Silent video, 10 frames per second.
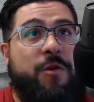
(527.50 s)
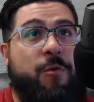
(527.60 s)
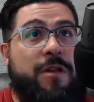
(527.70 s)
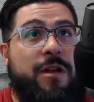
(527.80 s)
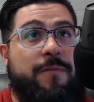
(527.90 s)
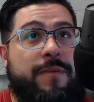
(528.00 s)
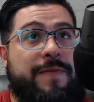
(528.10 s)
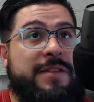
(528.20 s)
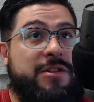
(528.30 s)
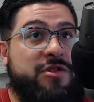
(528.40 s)
Credit card
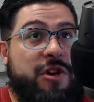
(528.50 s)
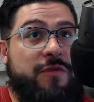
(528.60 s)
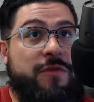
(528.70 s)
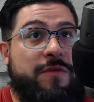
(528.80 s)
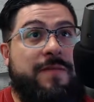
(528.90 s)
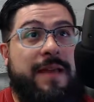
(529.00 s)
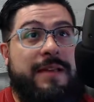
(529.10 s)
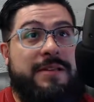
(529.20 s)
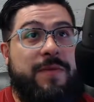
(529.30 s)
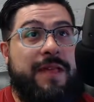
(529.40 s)
benefits in general
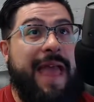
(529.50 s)
as well.